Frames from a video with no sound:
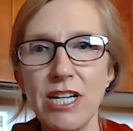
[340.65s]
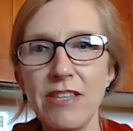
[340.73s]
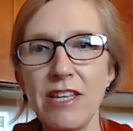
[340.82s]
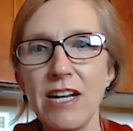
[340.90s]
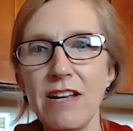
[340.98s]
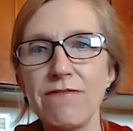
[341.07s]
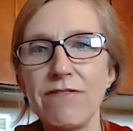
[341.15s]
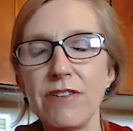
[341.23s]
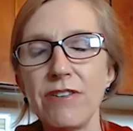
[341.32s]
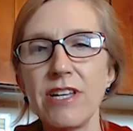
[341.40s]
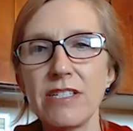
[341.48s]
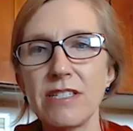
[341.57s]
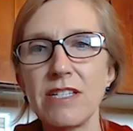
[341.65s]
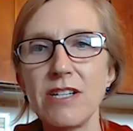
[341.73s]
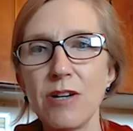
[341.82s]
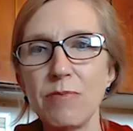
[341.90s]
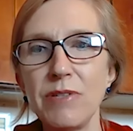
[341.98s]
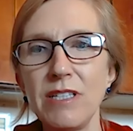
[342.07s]
and then I follow that C
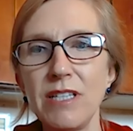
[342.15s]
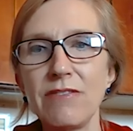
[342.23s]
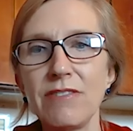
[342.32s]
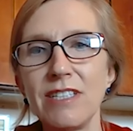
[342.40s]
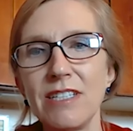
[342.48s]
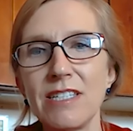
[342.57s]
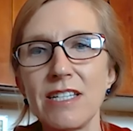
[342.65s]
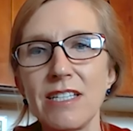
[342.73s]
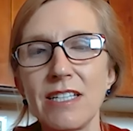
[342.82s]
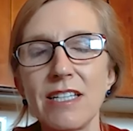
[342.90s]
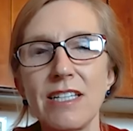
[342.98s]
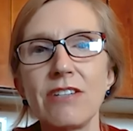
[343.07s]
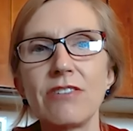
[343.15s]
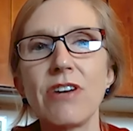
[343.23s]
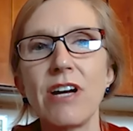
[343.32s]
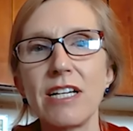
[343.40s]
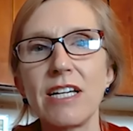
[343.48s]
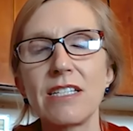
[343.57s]
R P level until it can
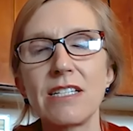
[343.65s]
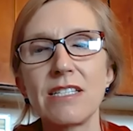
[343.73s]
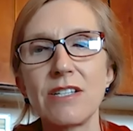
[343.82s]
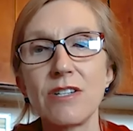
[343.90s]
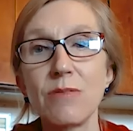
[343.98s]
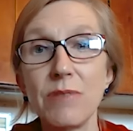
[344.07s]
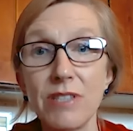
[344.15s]
try to get to zero.